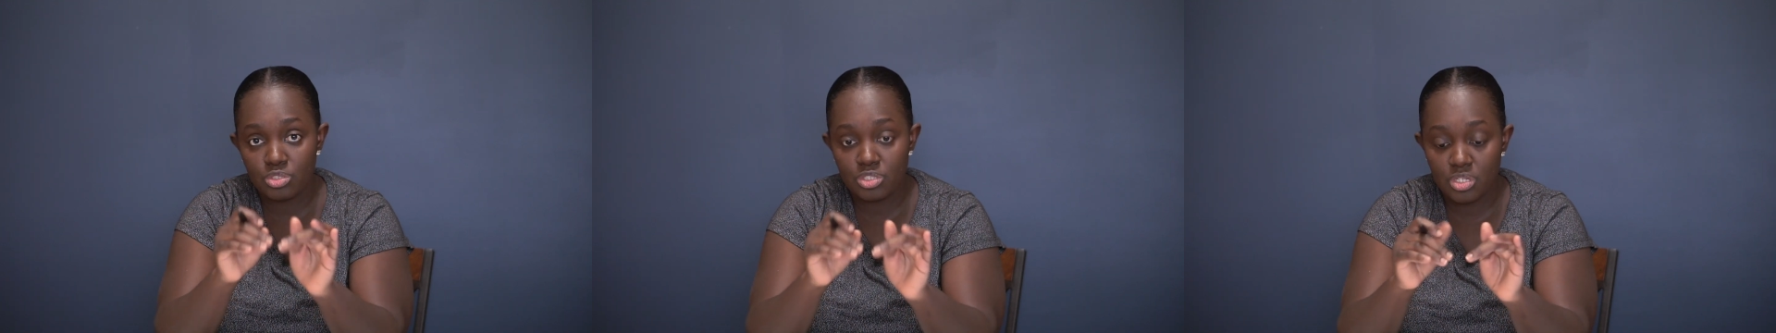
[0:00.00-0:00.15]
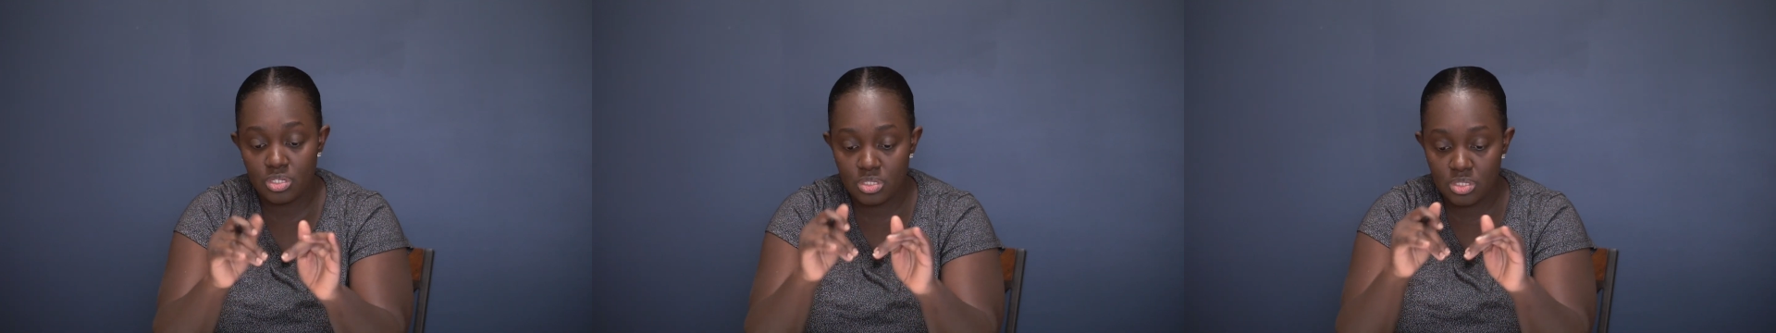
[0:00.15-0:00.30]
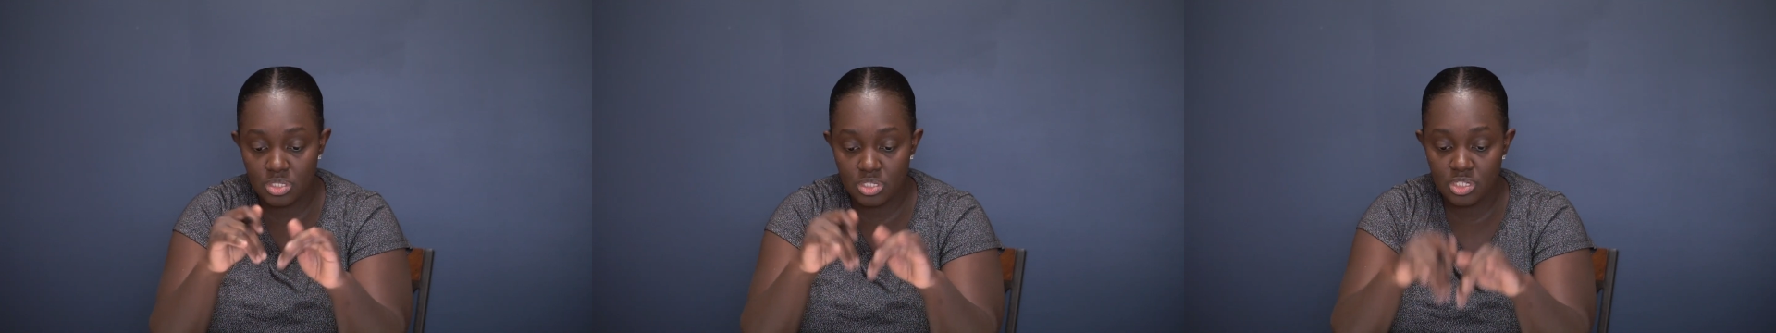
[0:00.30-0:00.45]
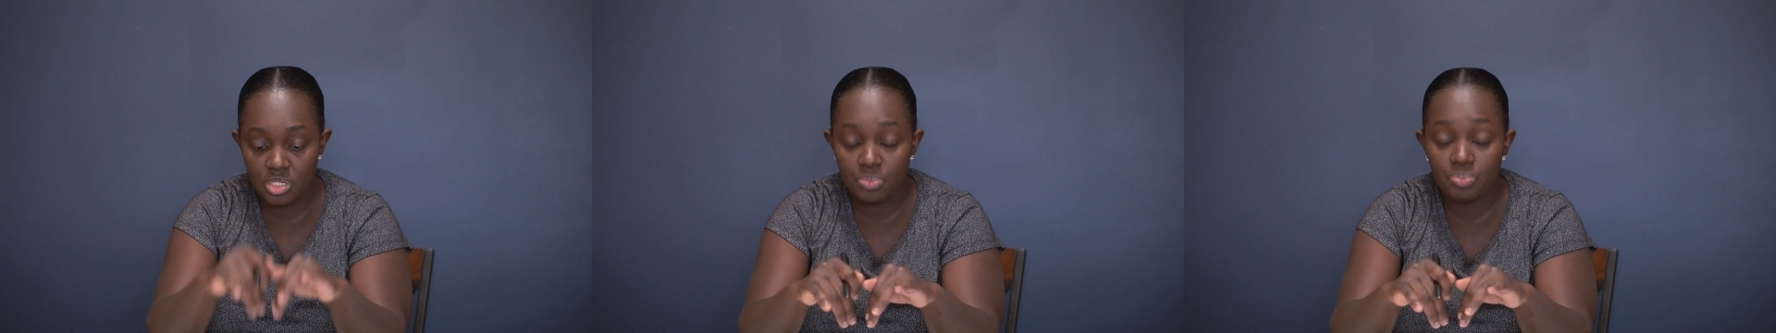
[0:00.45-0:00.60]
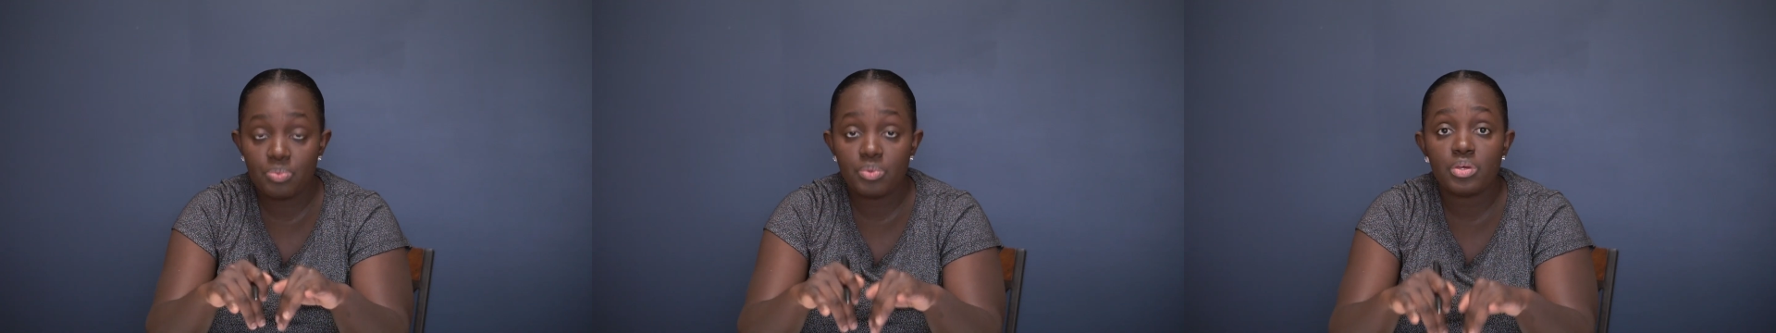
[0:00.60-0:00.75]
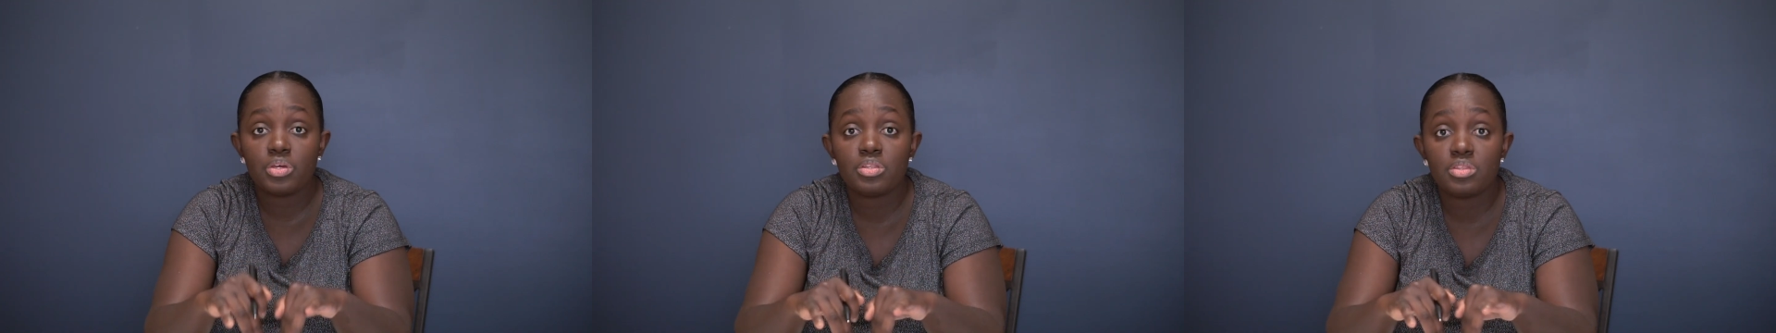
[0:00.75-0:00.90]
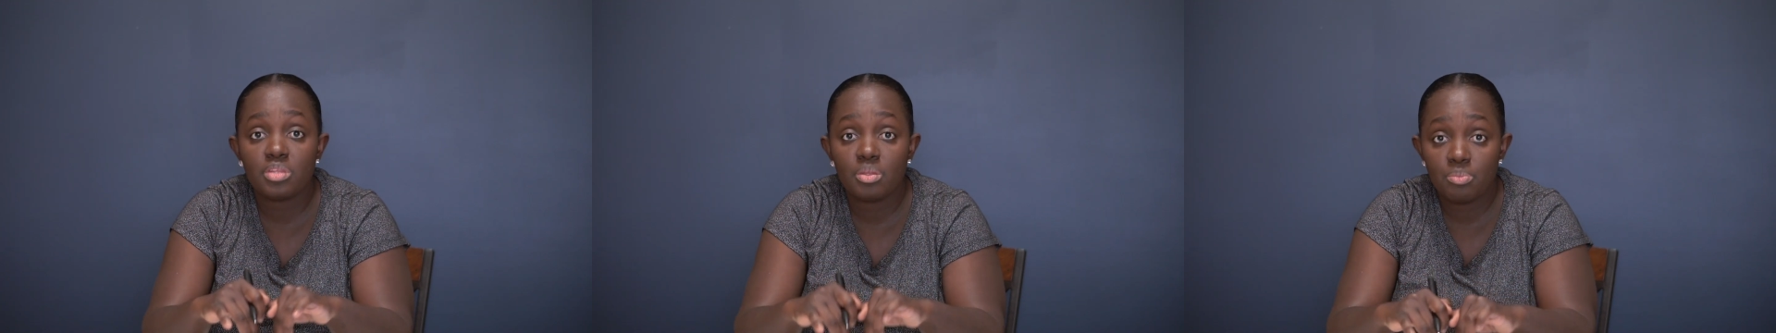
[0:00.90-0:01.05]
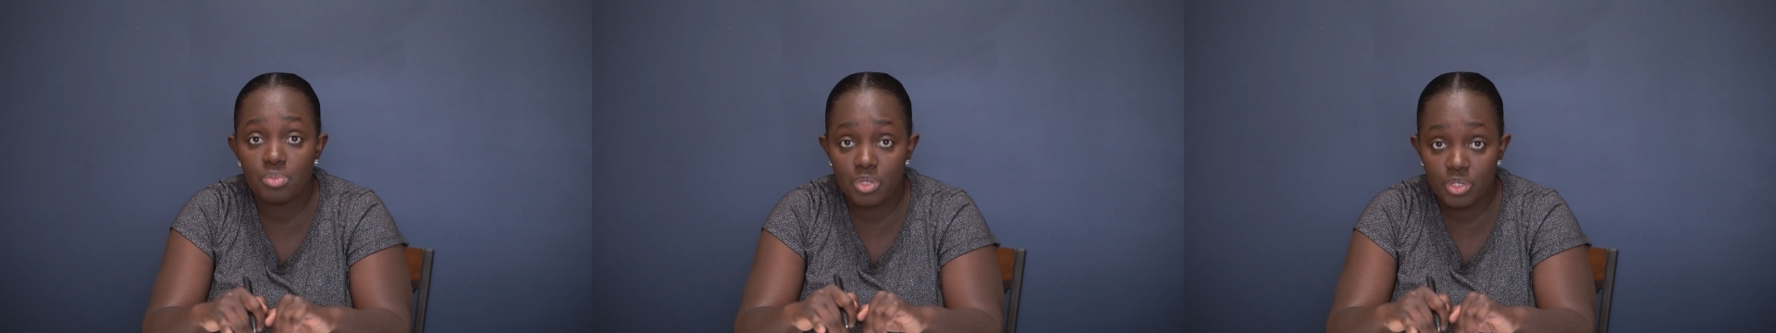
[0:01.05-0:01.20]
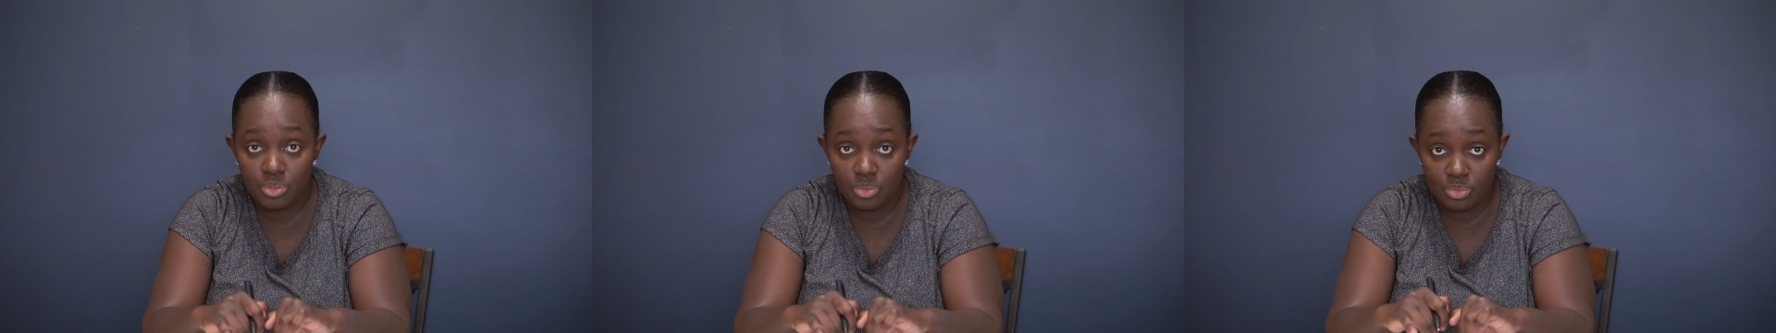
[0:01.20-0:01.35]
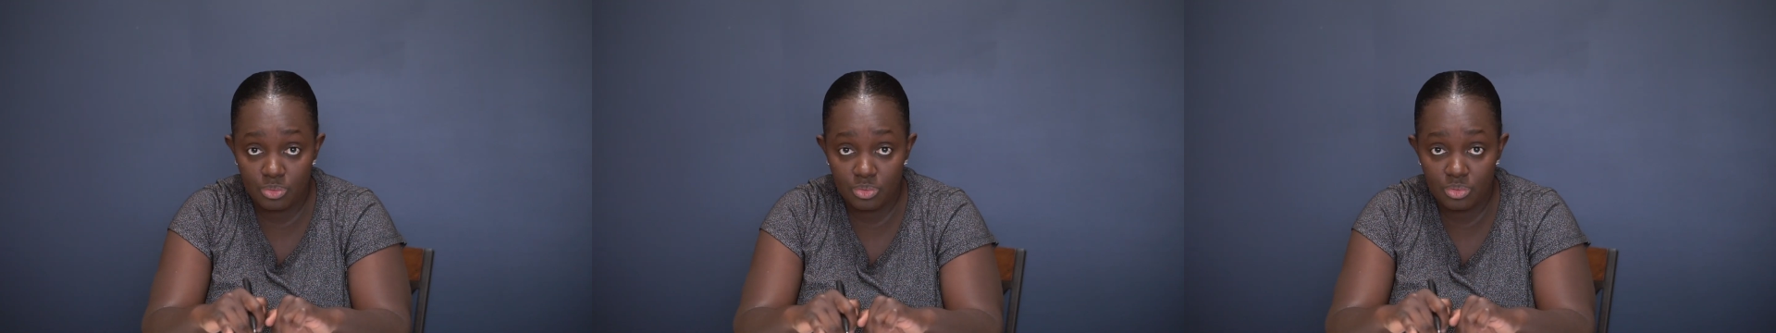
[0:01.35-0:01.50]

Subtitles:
just dip in the middle.